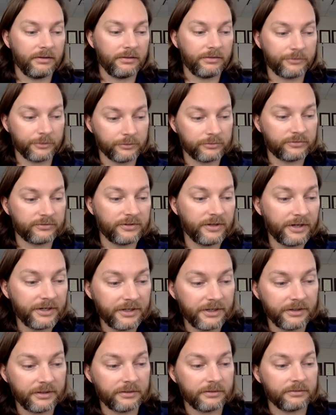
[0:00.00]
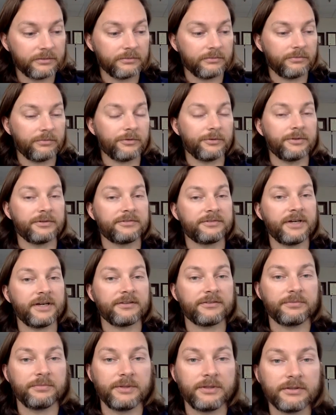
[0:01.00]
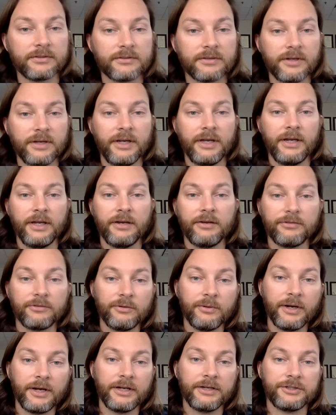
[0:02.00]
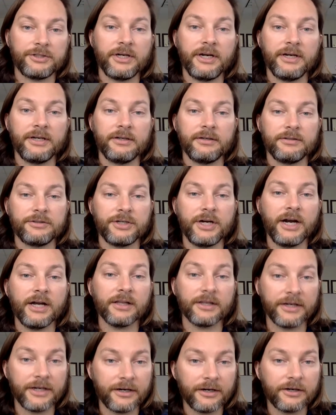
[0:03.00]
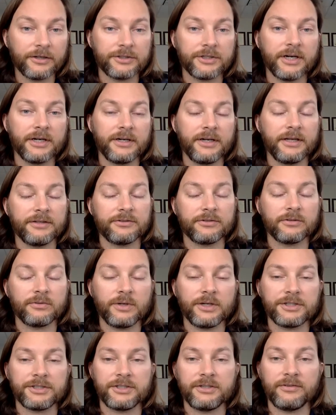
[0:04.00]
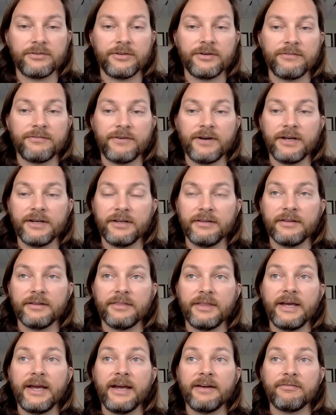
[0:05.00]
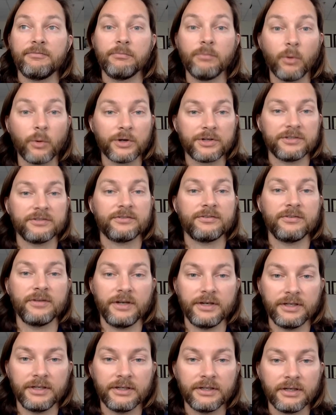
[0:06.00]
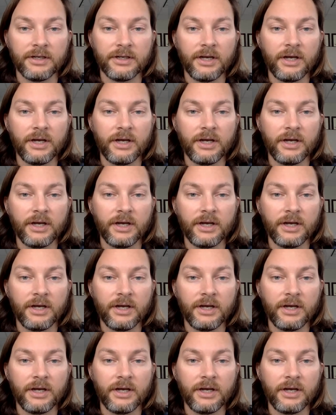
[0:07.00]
through studying, through assessment, and through trial and error, trying to answer questions, they're finding that they have more to study.